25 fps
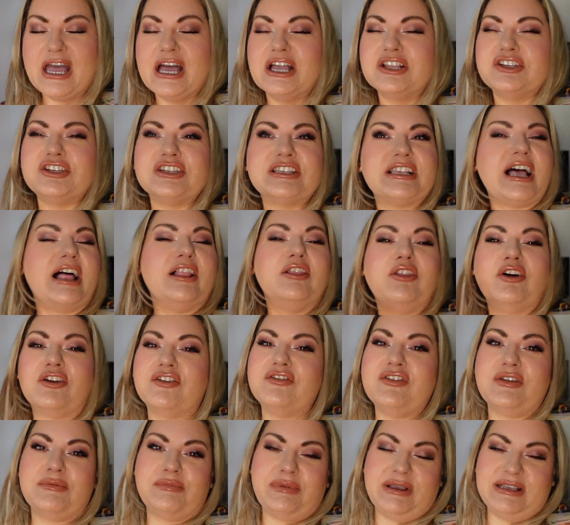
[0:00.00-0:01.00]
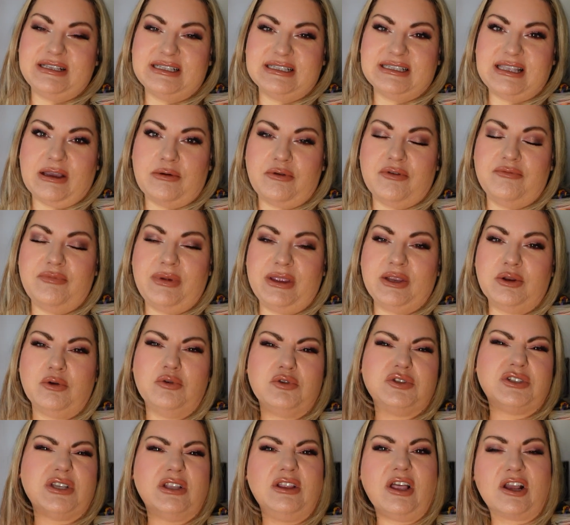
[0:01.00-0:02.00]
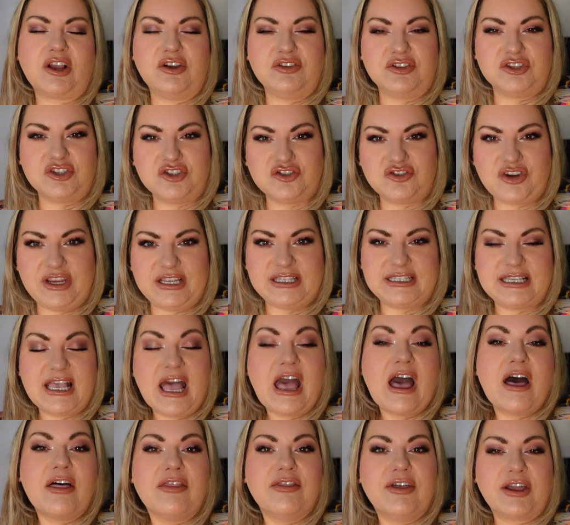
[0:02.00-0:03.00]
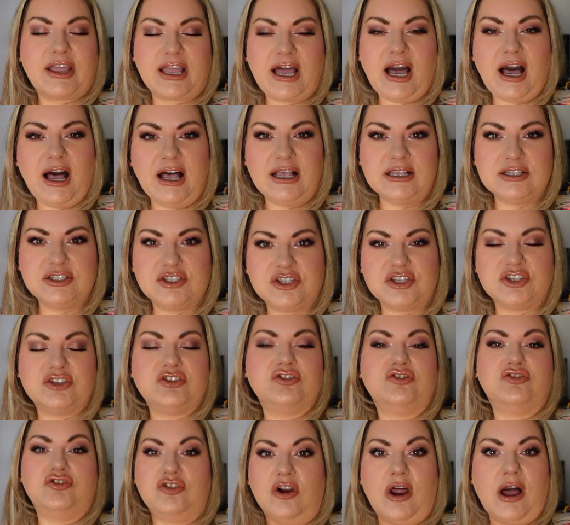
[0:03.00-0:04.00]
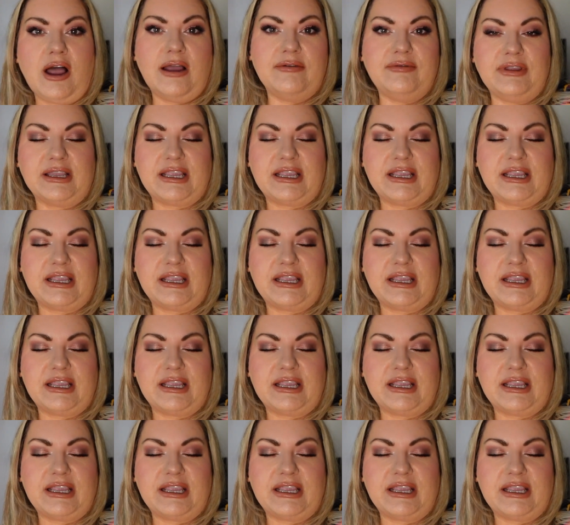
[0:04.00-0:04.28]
Just a lot of the places that we've been, also like on the streets, the cars just drive.